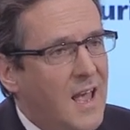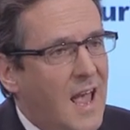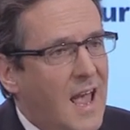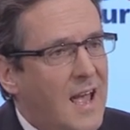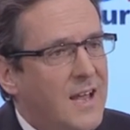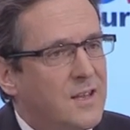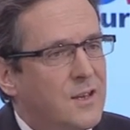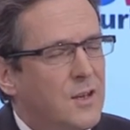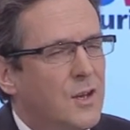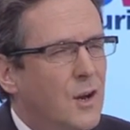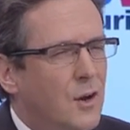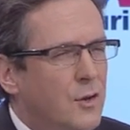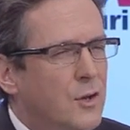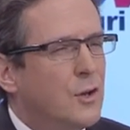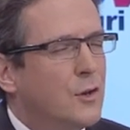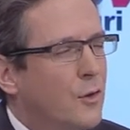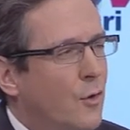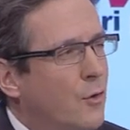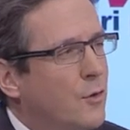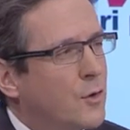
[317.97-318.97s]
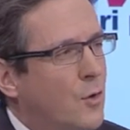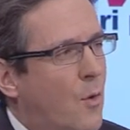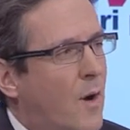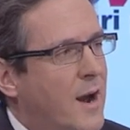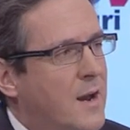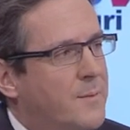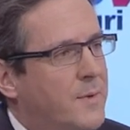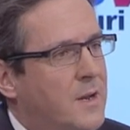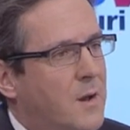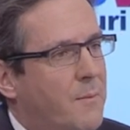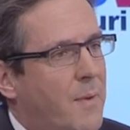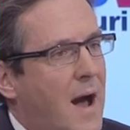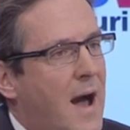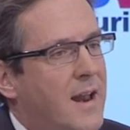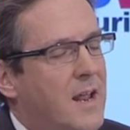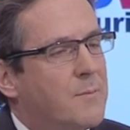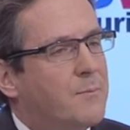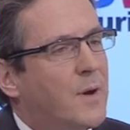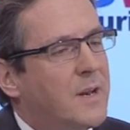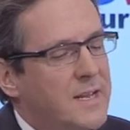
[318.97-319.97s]
And, you know, you learn quite a bit
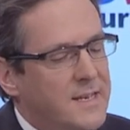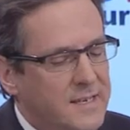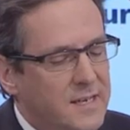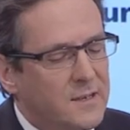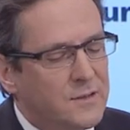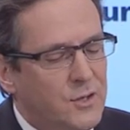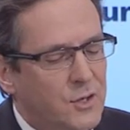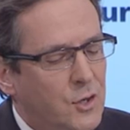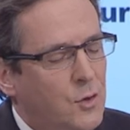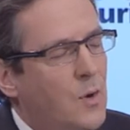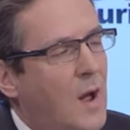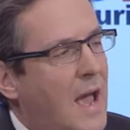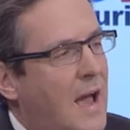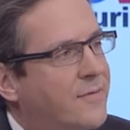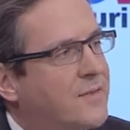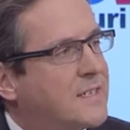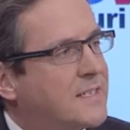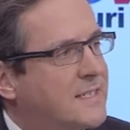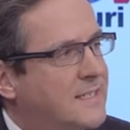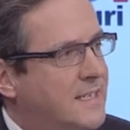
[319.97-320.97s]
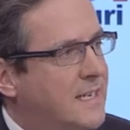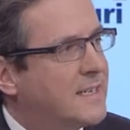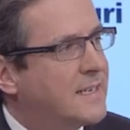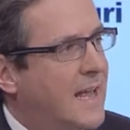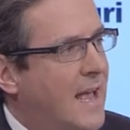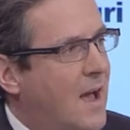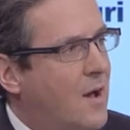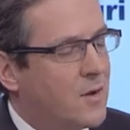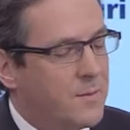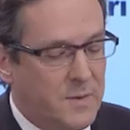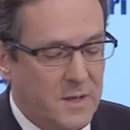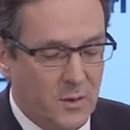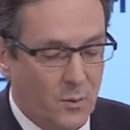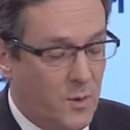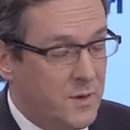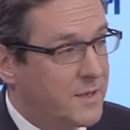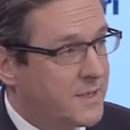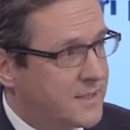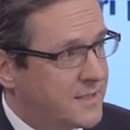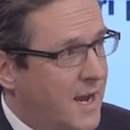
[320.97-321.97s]
about it, but until you have to sit down and be the
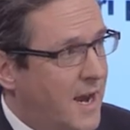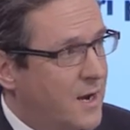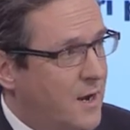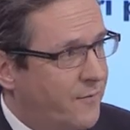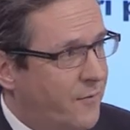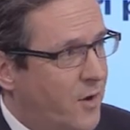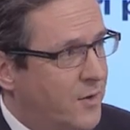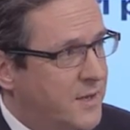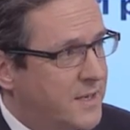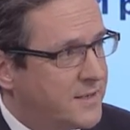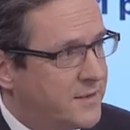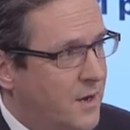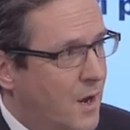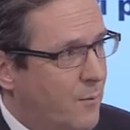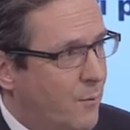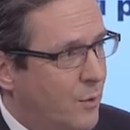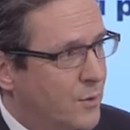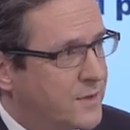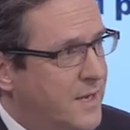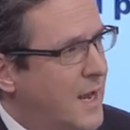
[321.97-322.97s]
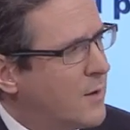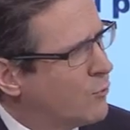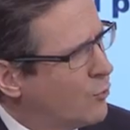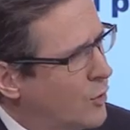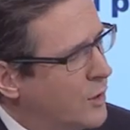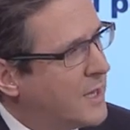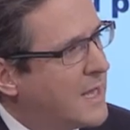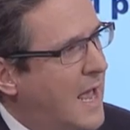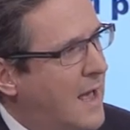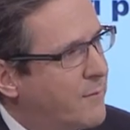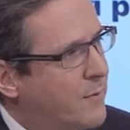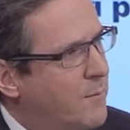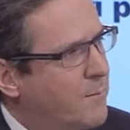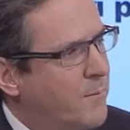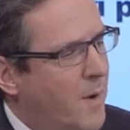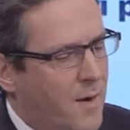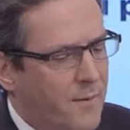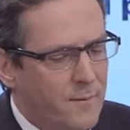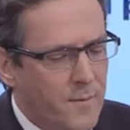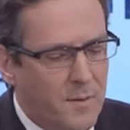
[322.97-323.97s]
one to sign off on these numbers and really have a,
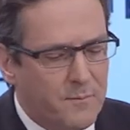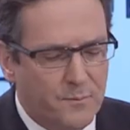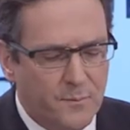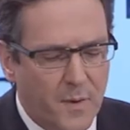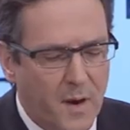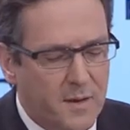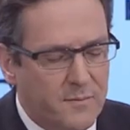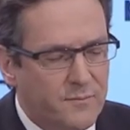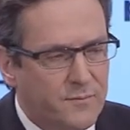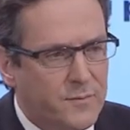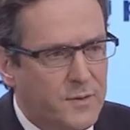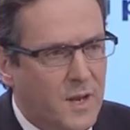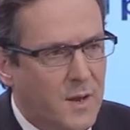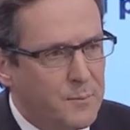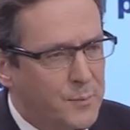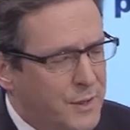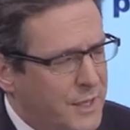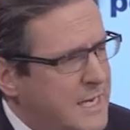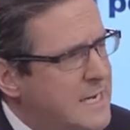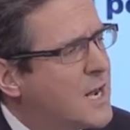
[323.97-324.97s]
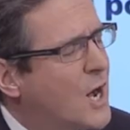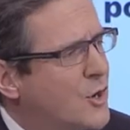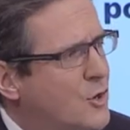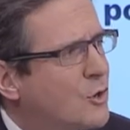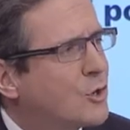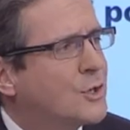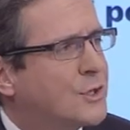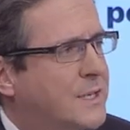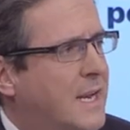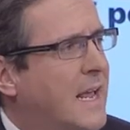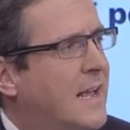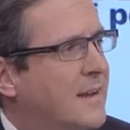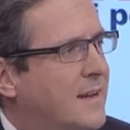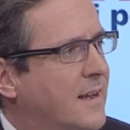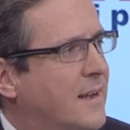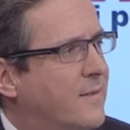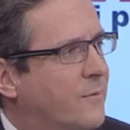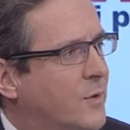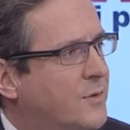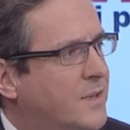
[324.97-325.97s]
a, a complete
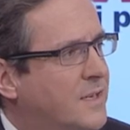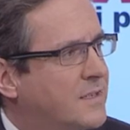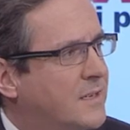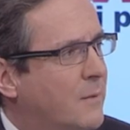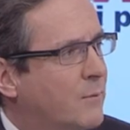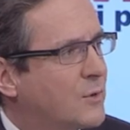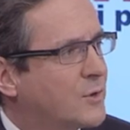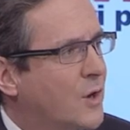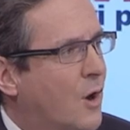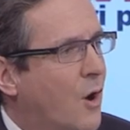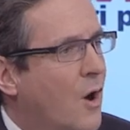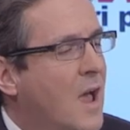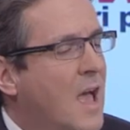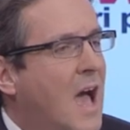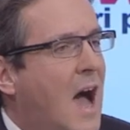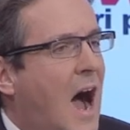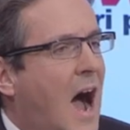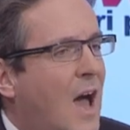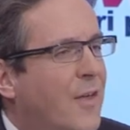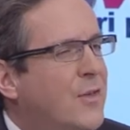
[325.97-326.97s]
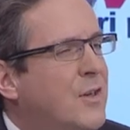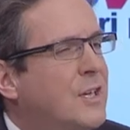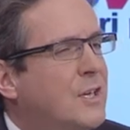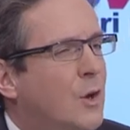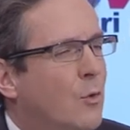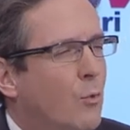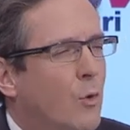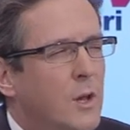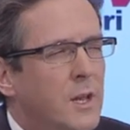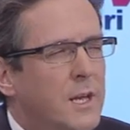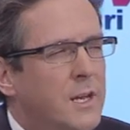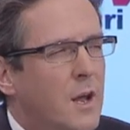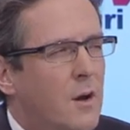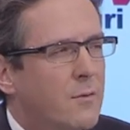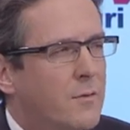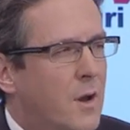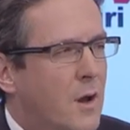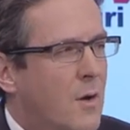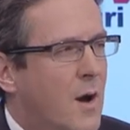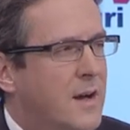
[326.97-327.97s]
understanding of what these numbers are, I think you really
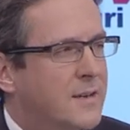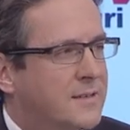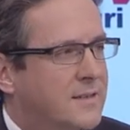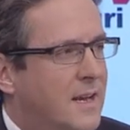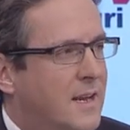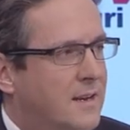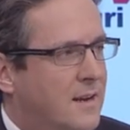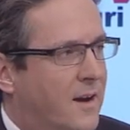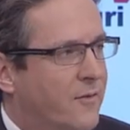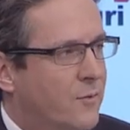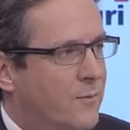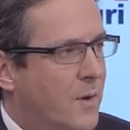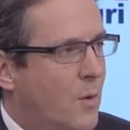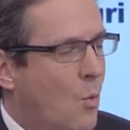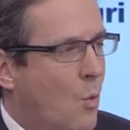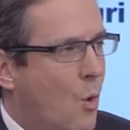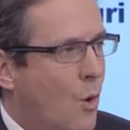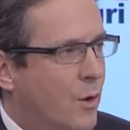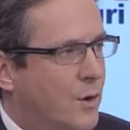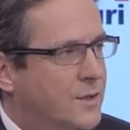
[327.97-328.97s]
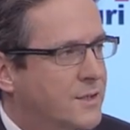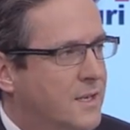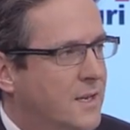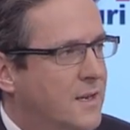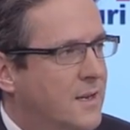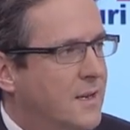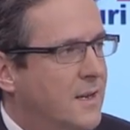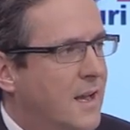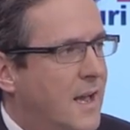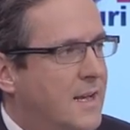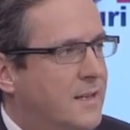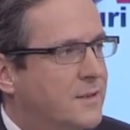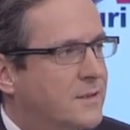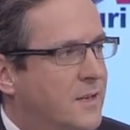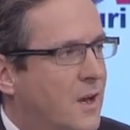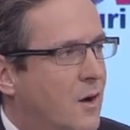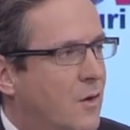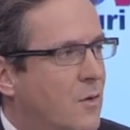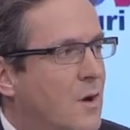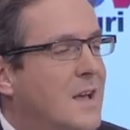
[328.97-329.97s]
don't know how state government works. And
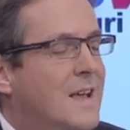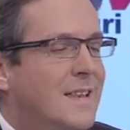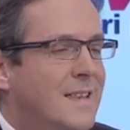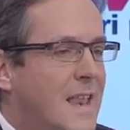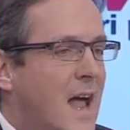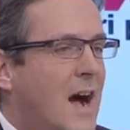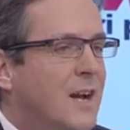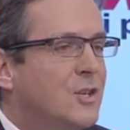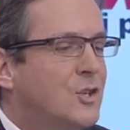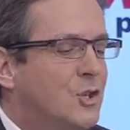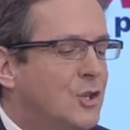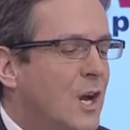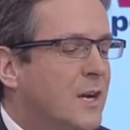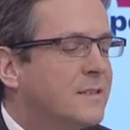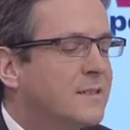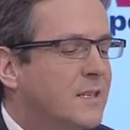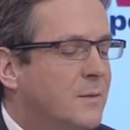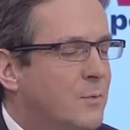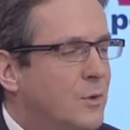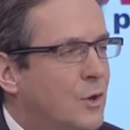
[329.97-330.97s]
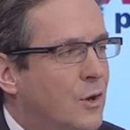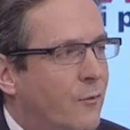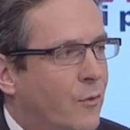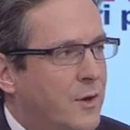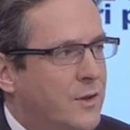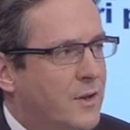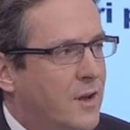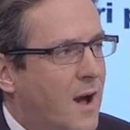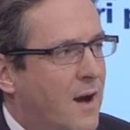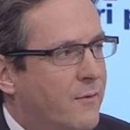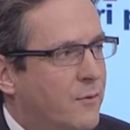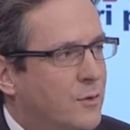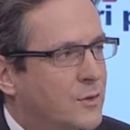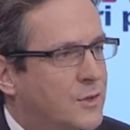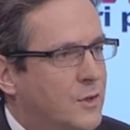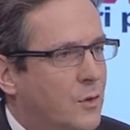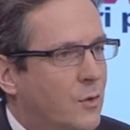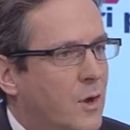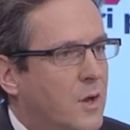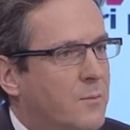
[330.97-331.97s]
so not just the maneuvering the
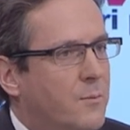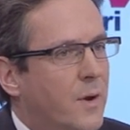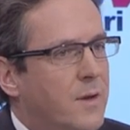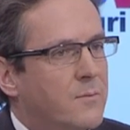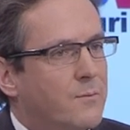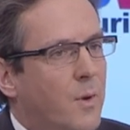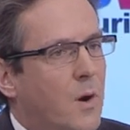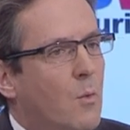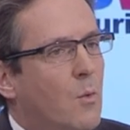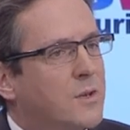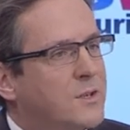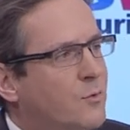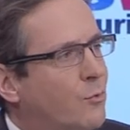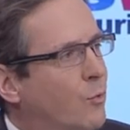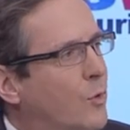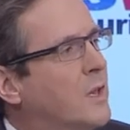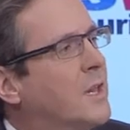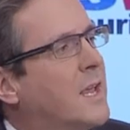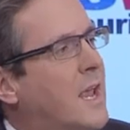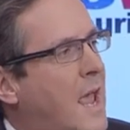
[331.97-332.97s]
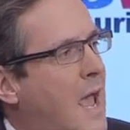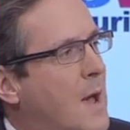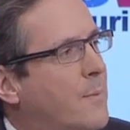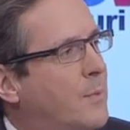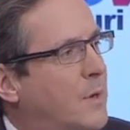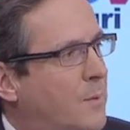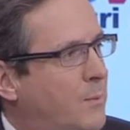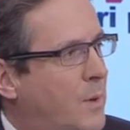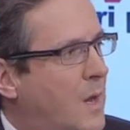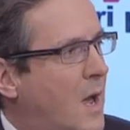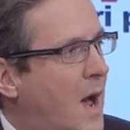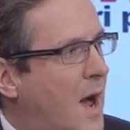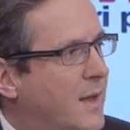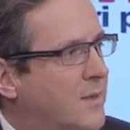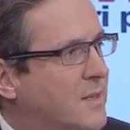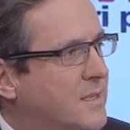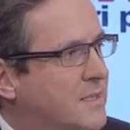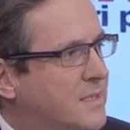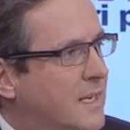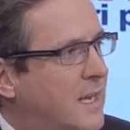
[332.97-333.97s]
governor's doing, but, but what's really happening
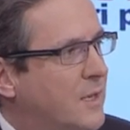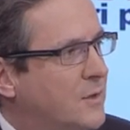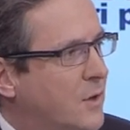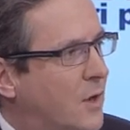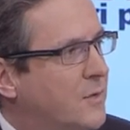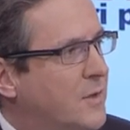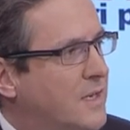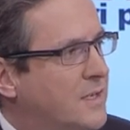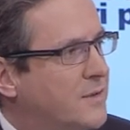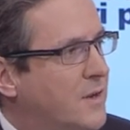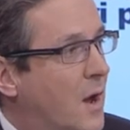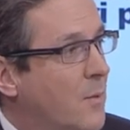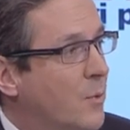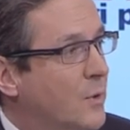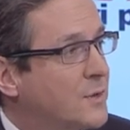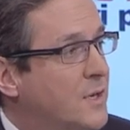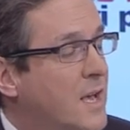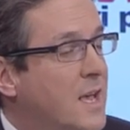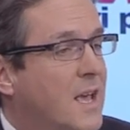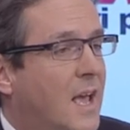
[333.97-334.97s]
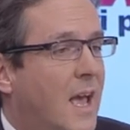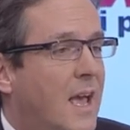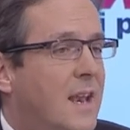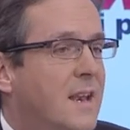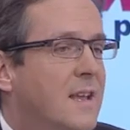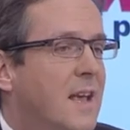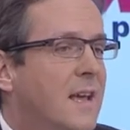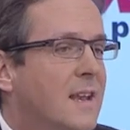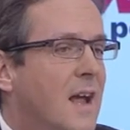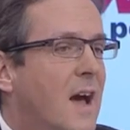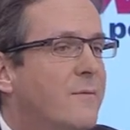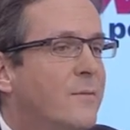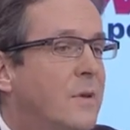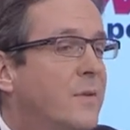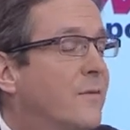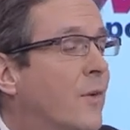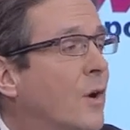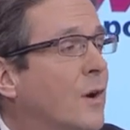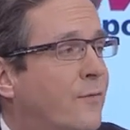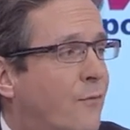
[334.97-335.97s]
behind the scenes on these numbers. And, and I've
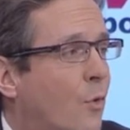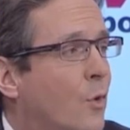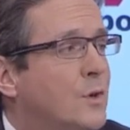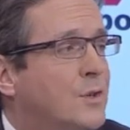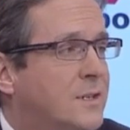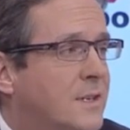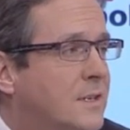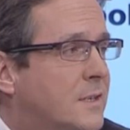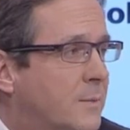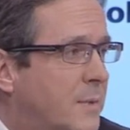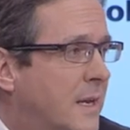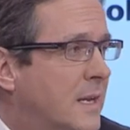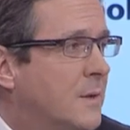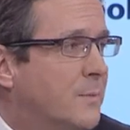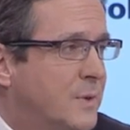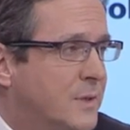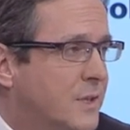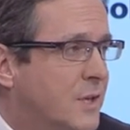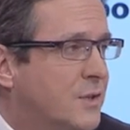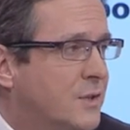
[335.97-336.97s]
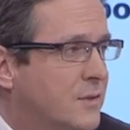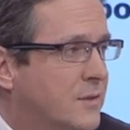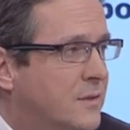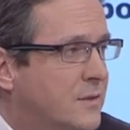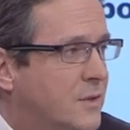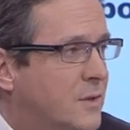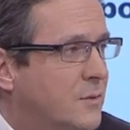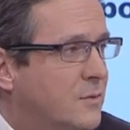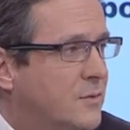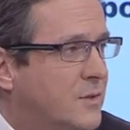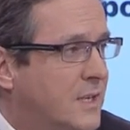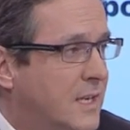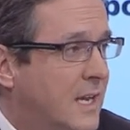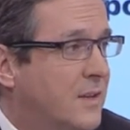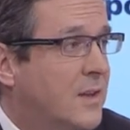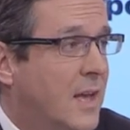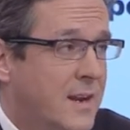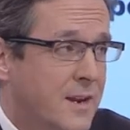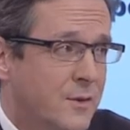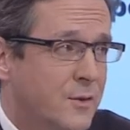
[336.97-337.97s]
been very fortunate to be in a position to, to
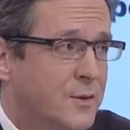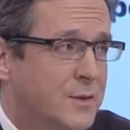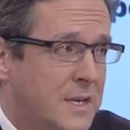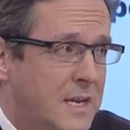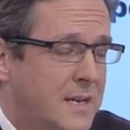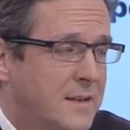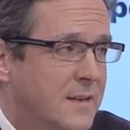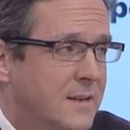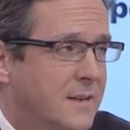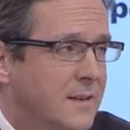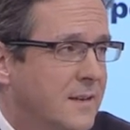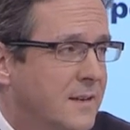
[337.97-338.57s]
get that understanding.